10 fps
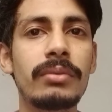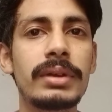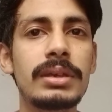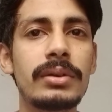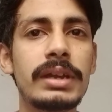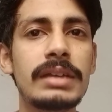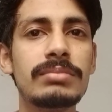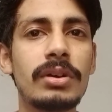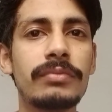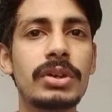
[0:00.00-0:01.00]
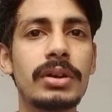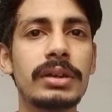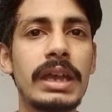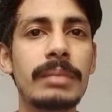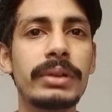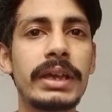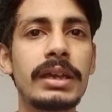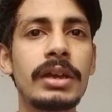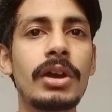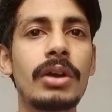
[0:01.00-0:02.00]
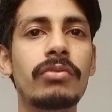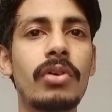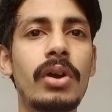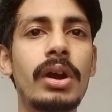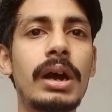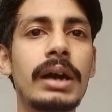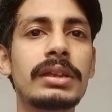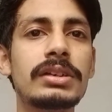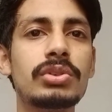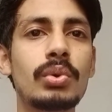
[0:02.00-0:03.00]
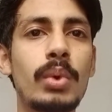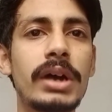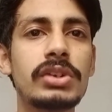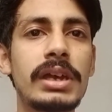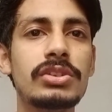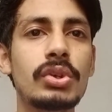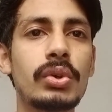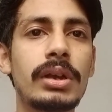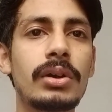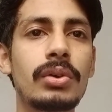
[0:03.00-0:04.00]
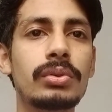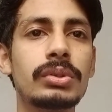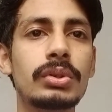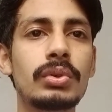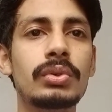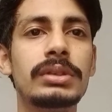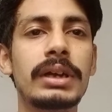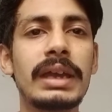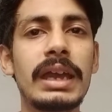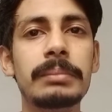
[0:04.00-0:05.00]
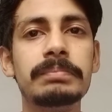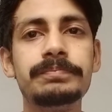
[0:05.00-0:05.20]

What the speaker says: video games of your gameplay for others to watch as you go through the game.